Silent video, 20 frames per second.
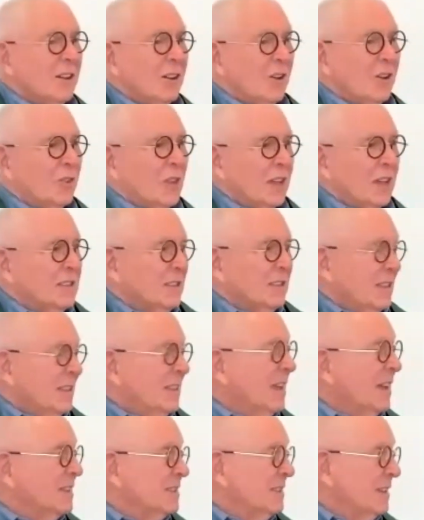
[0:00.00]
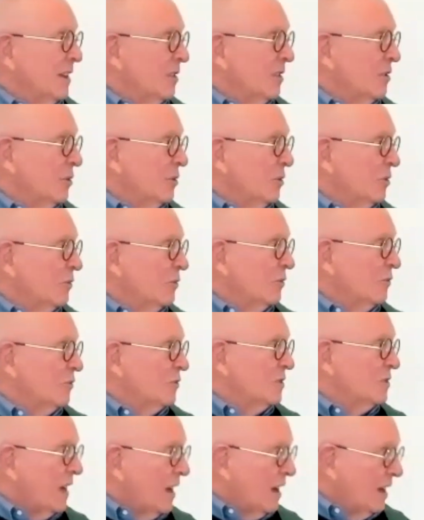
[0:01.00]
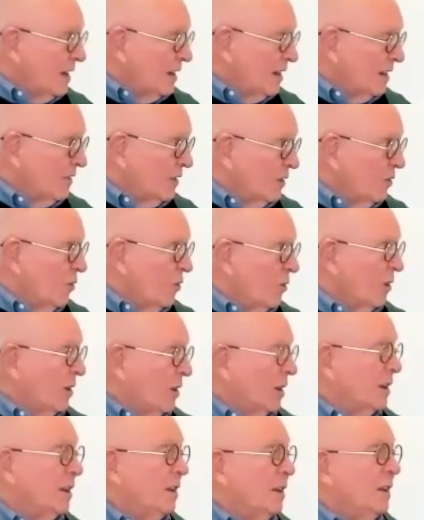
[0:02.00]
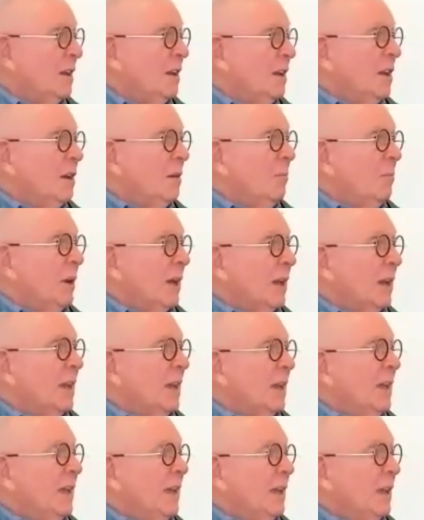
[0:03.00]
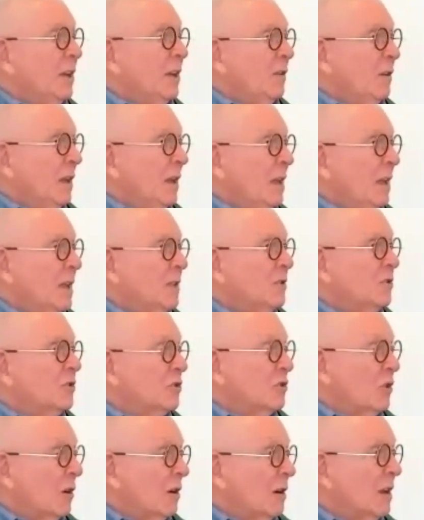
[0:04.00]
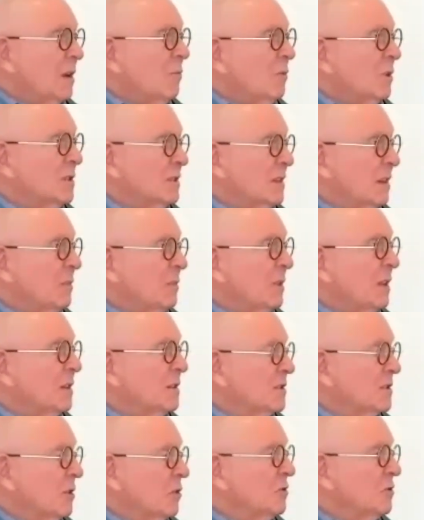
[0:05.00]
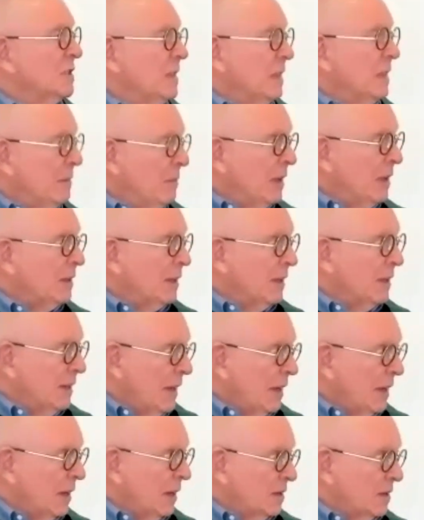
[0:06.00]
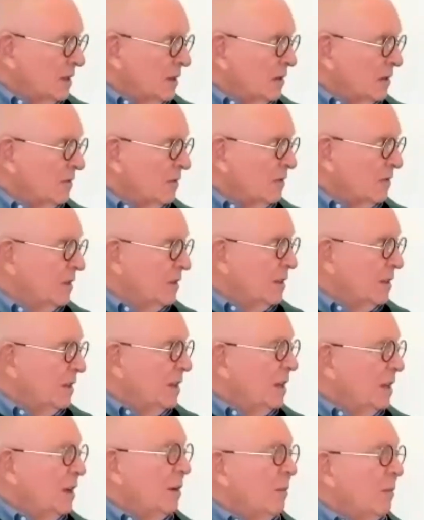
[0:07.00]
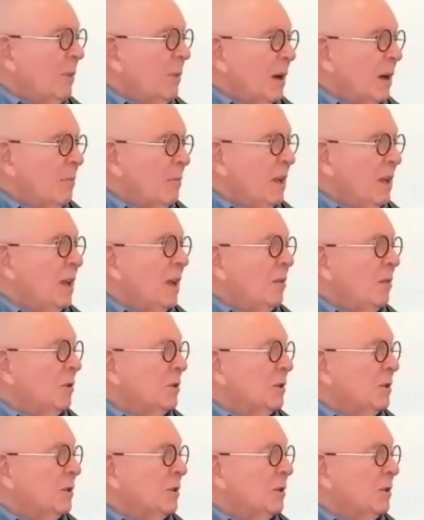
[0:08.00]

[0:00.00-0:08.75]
So that's the other side of the coin. But in starting with something so seemingly negative, by being